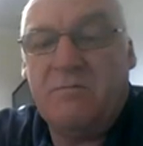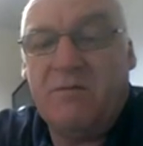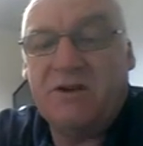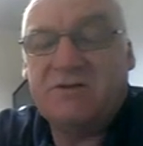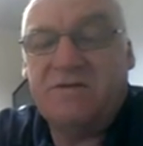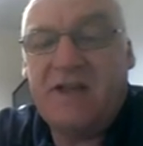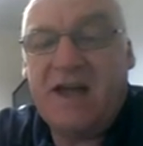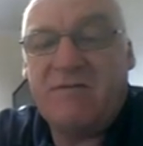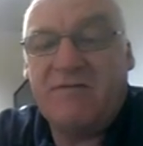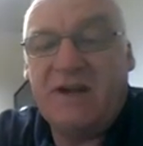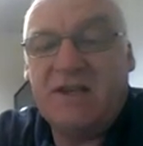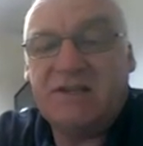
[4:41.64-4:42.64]
most of the day,
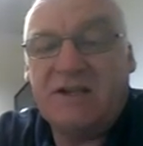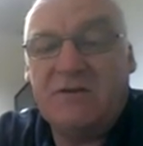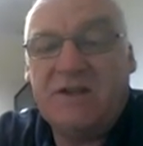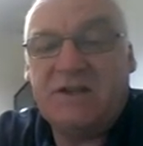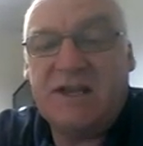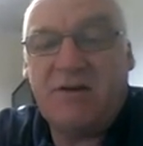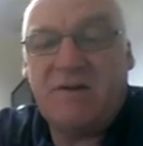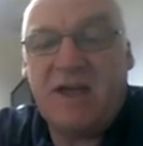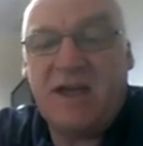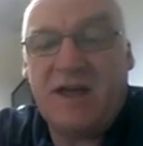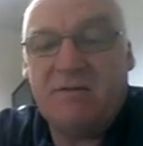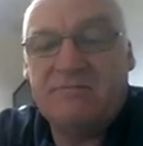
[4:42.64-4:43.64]
really. So this area
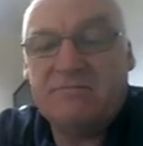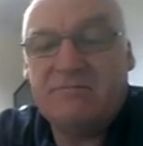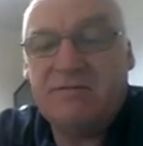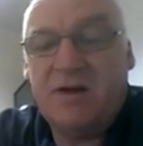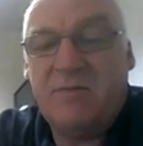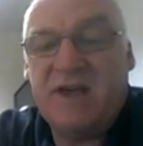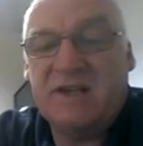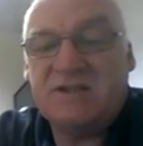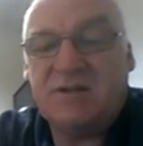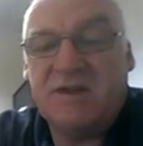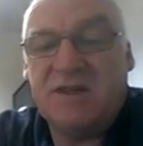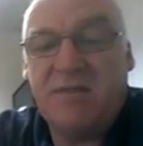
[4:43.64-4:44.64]
here appears
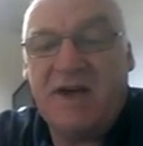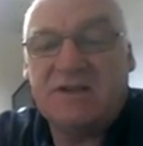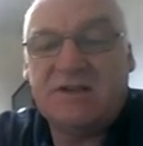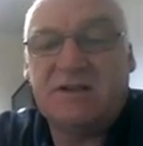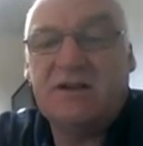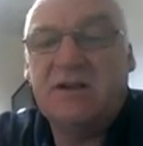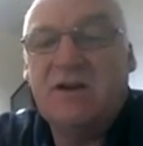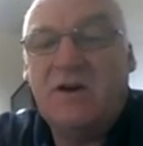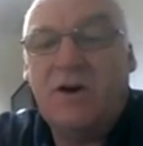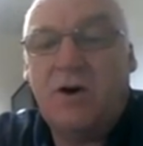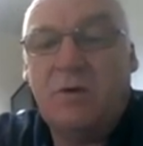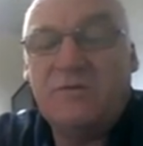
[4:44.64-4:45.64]
to be the best
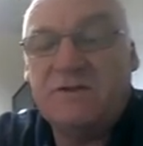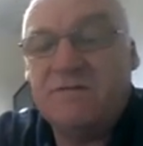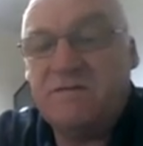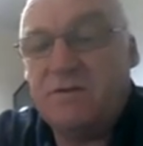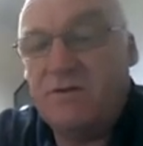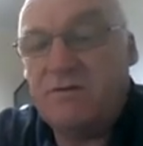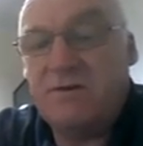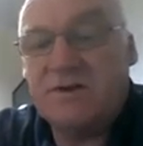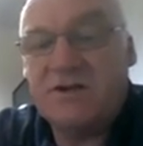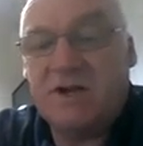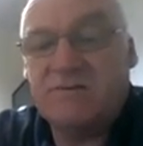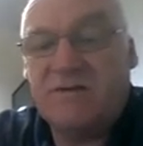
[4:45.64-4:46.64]
option for
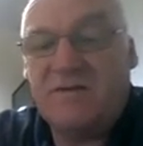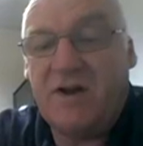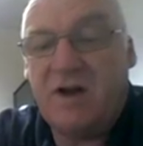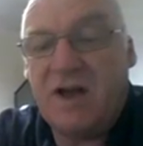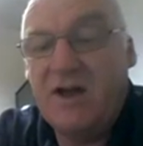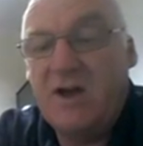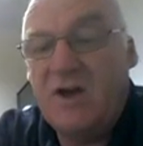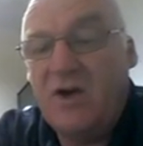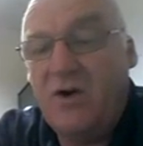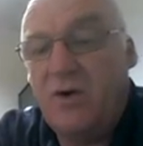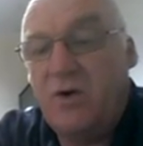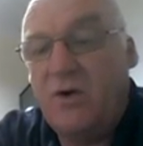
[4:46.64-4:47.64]
cross-country flying,
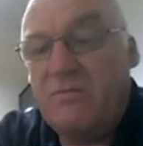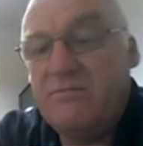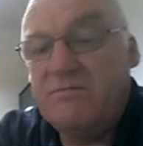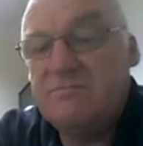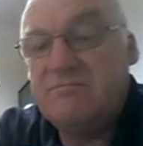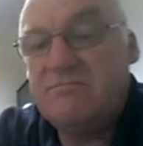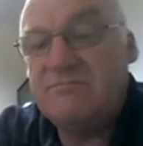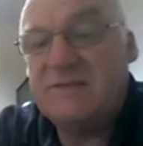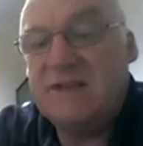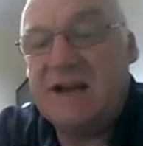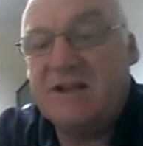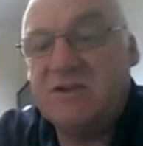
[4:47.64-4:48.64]
or
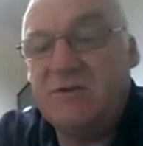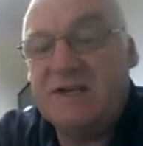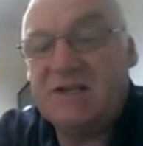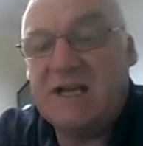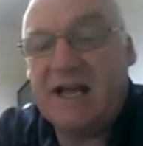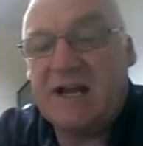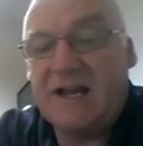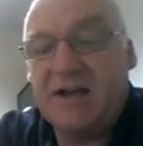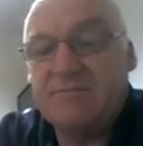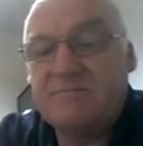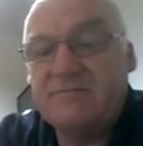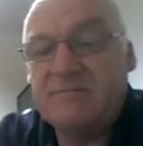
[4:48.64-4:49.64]
down into East
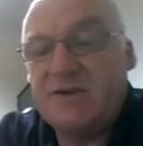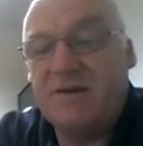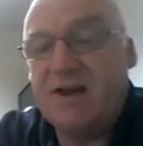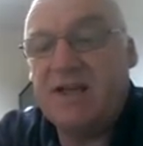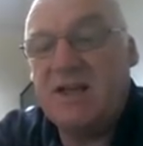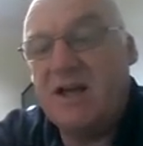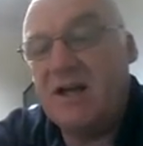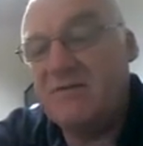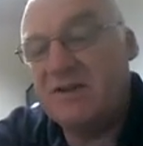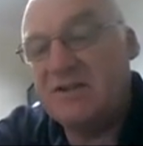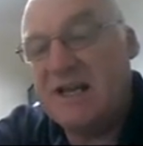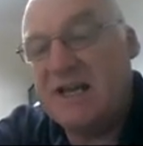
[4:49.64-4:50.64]
Anglia, sorry,
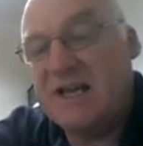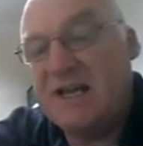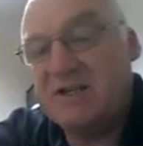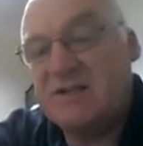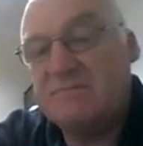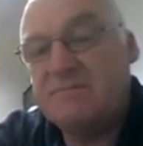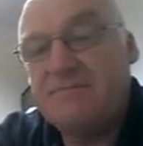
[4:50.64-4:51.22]
the southeast